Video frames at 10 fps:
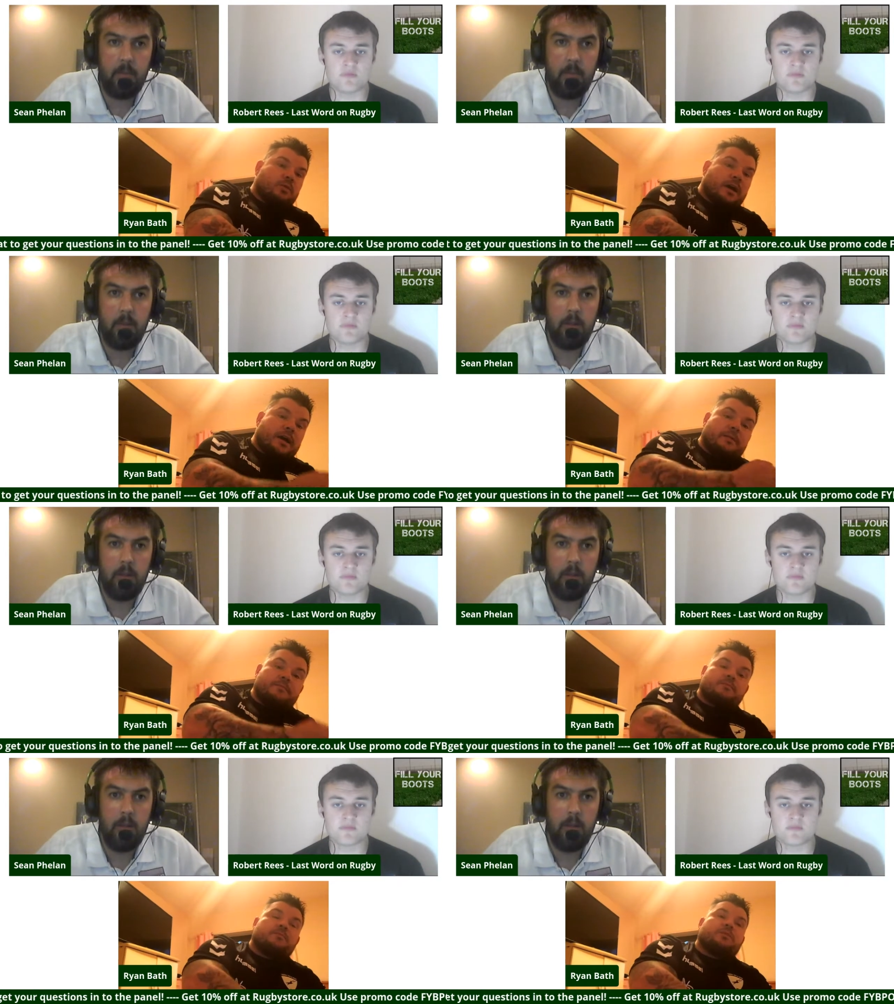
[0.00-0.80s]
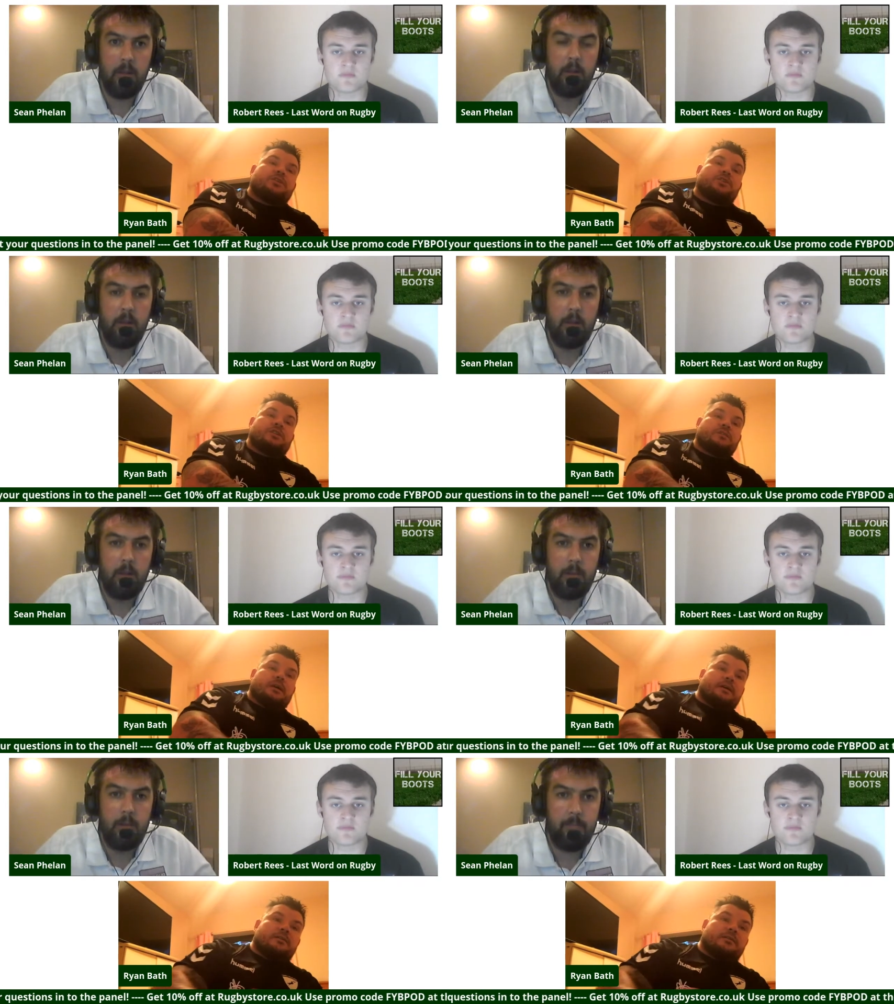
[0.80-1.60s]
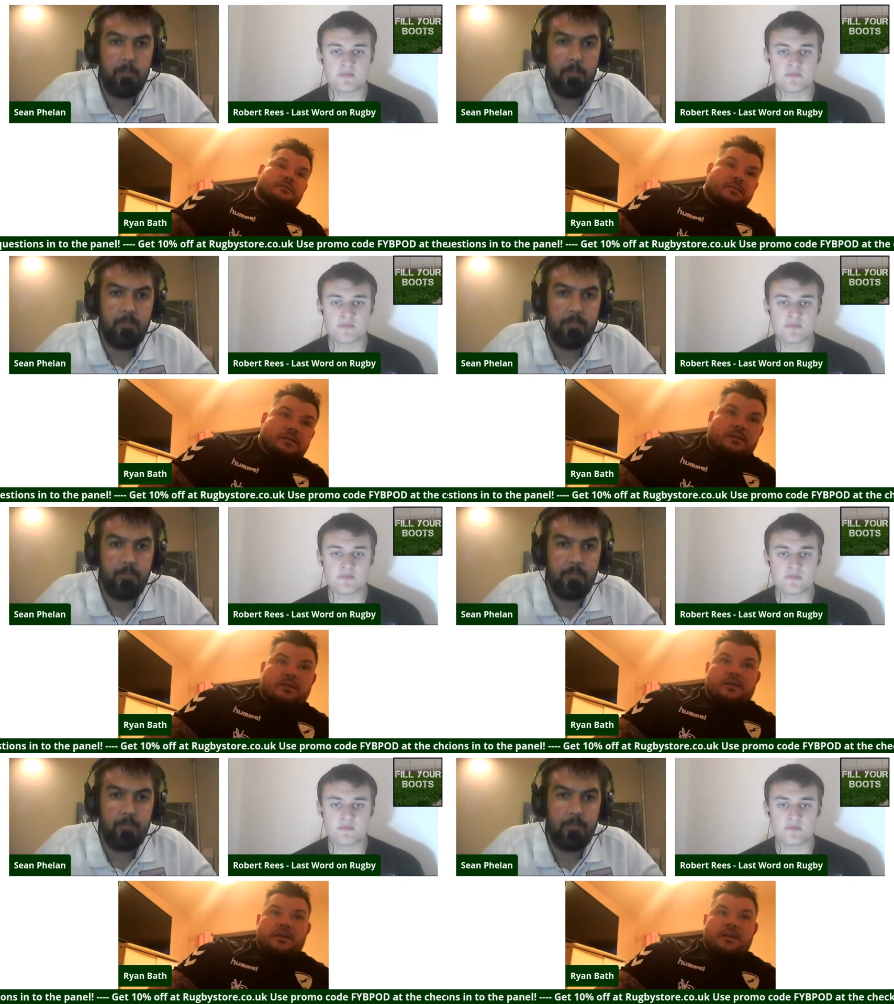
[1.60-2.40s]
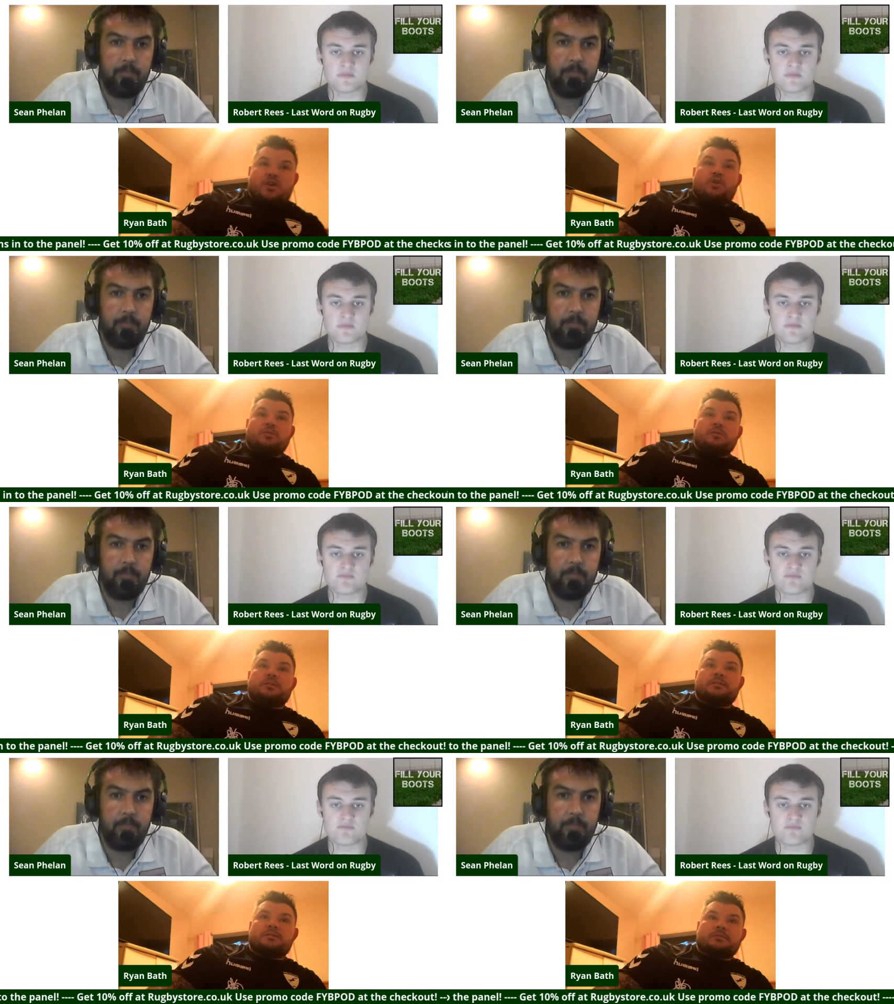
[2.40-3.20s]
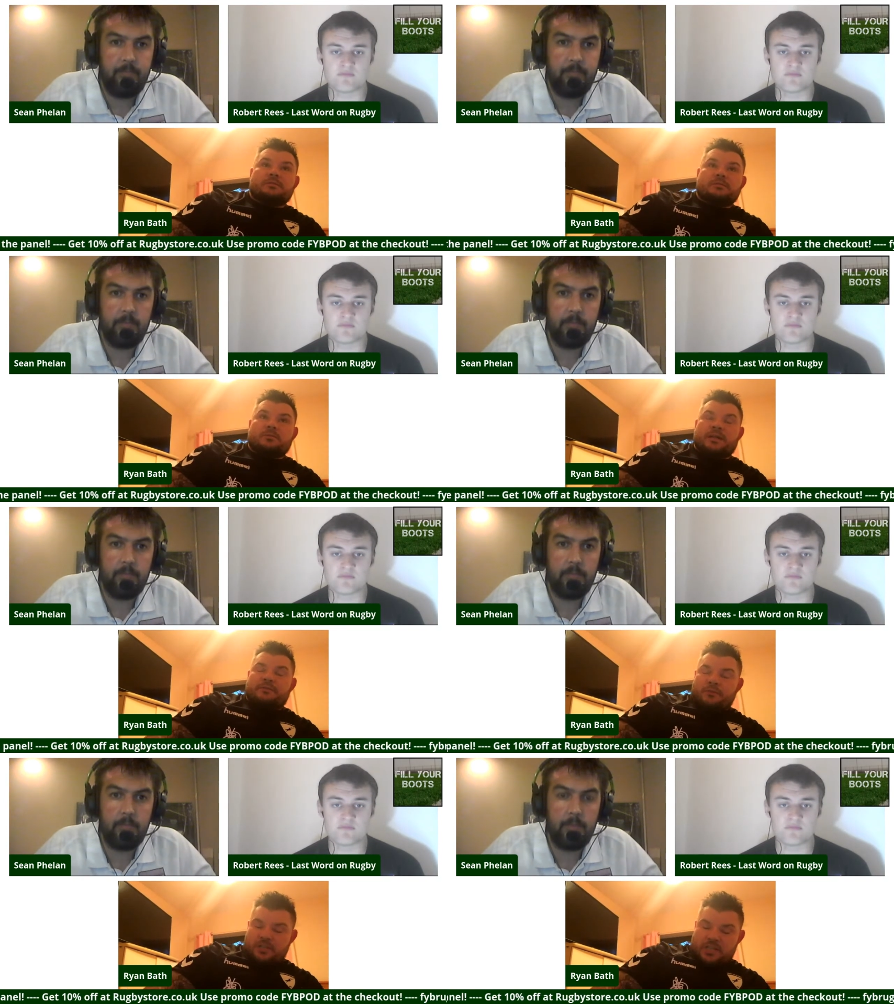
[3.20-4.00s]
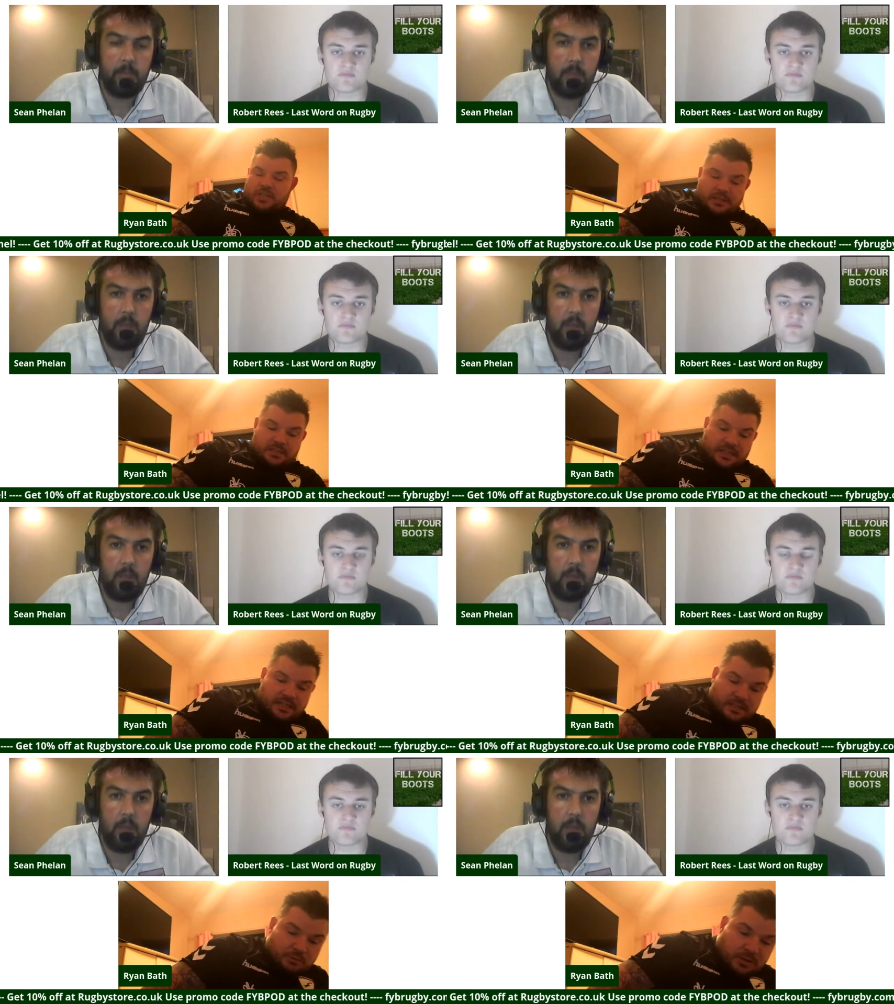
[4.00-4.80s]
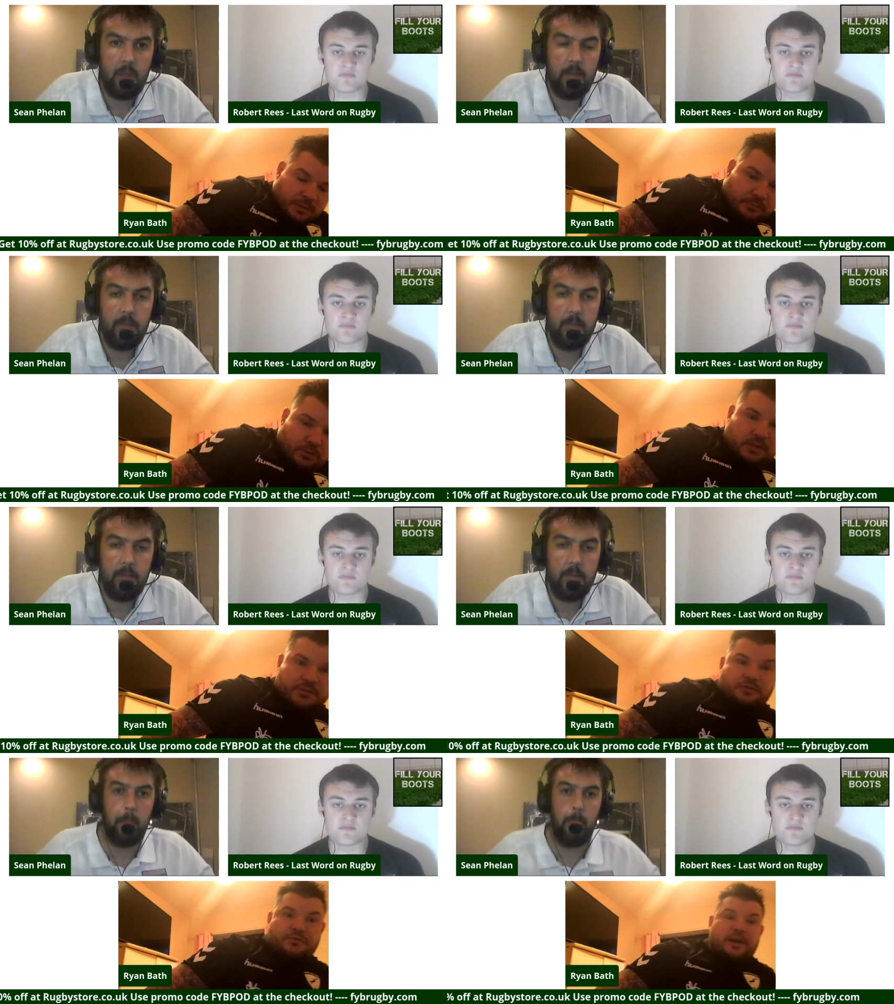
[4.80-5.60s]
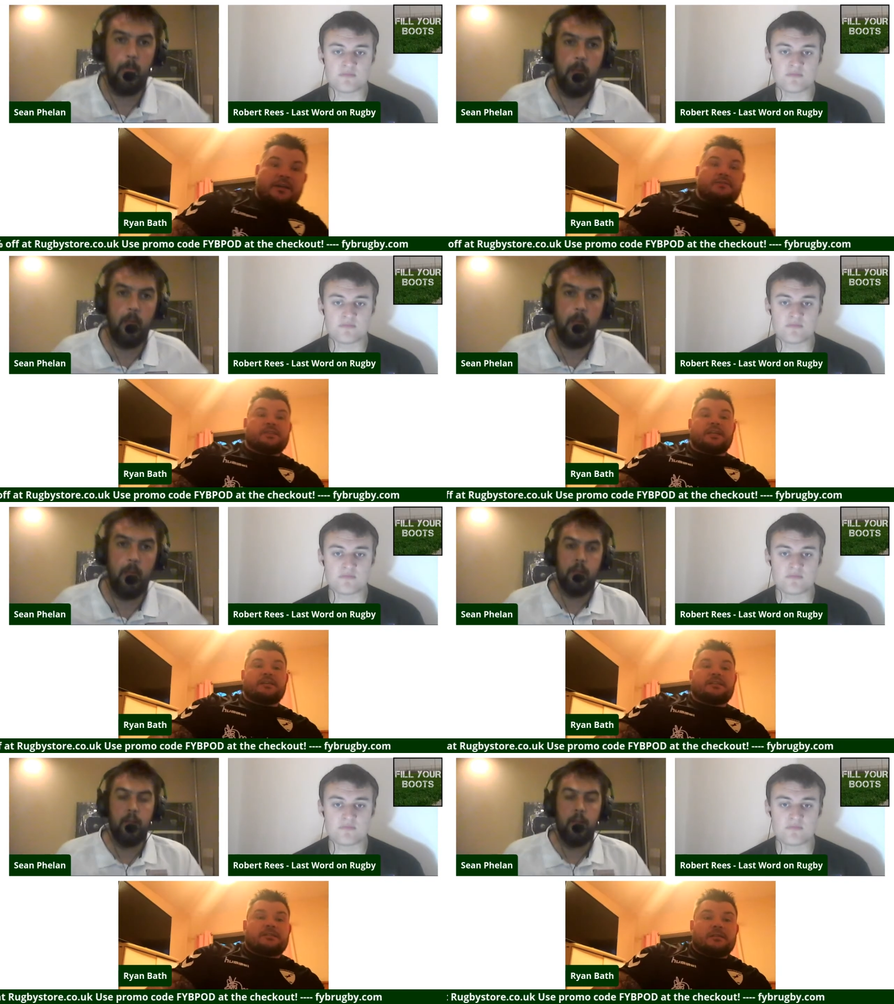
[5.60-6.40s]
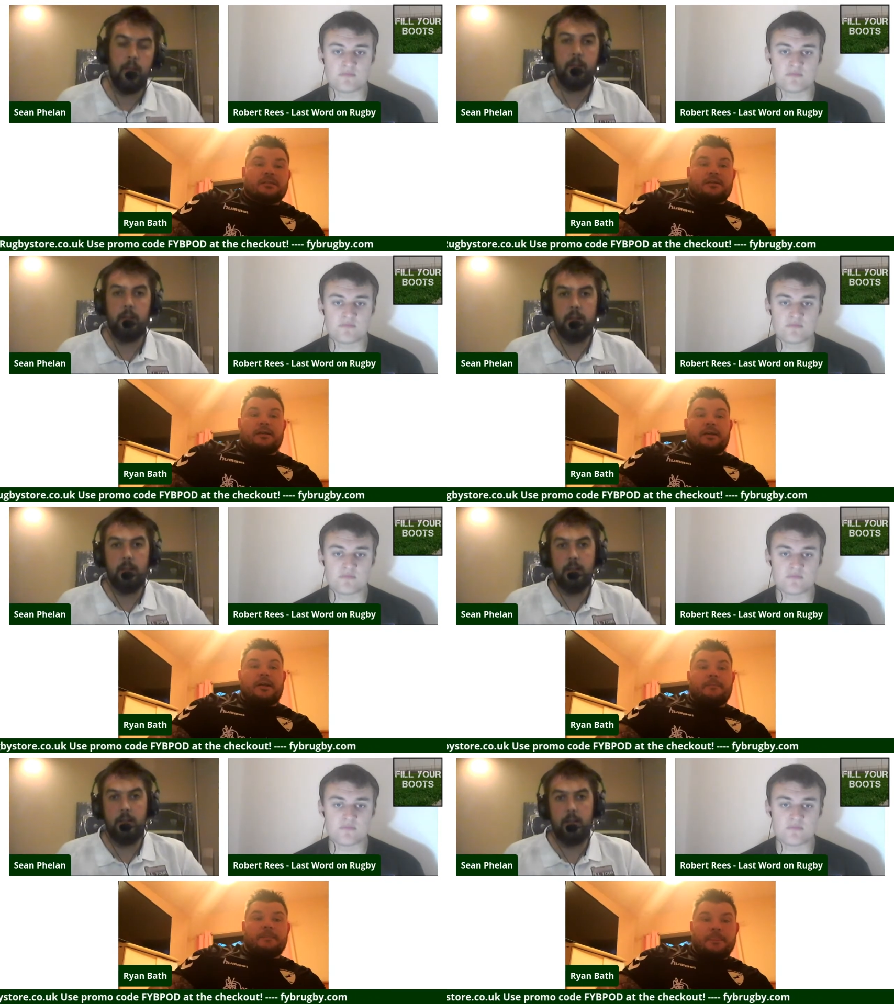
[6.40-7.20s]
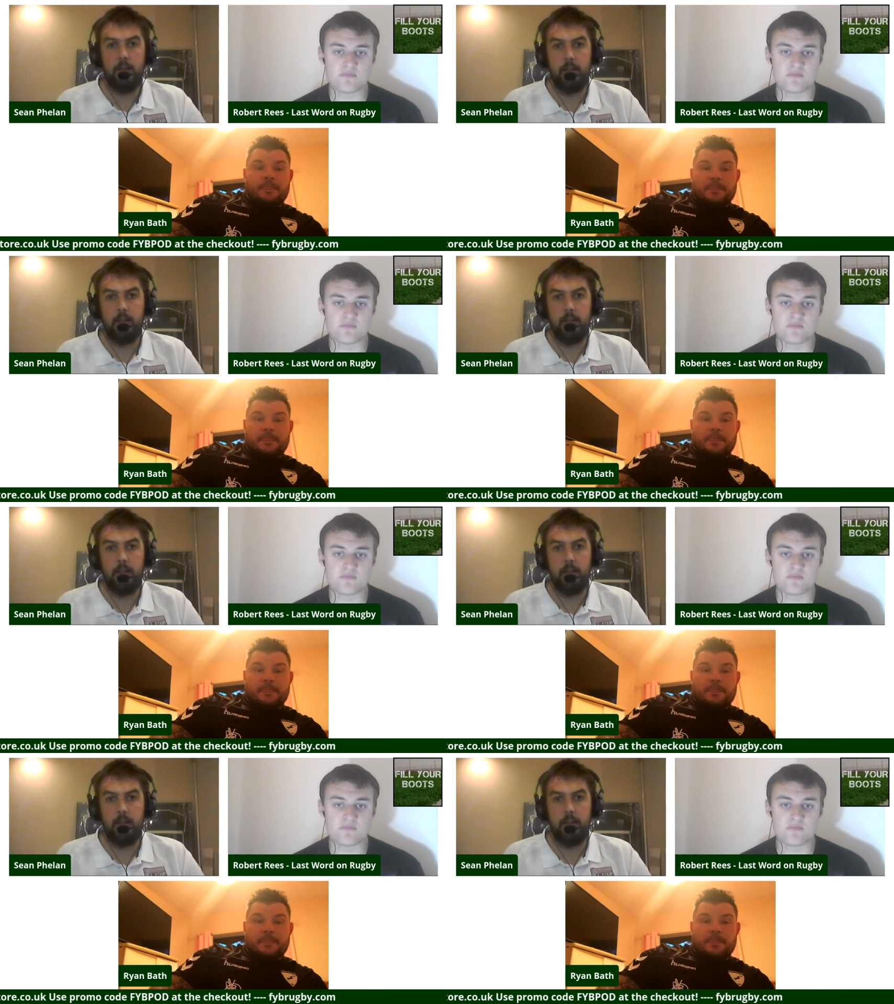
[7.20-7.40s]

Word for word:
Speaker 1: um, which uh, in the old when I first came into seniors would have been probably Division Five, Six. Um,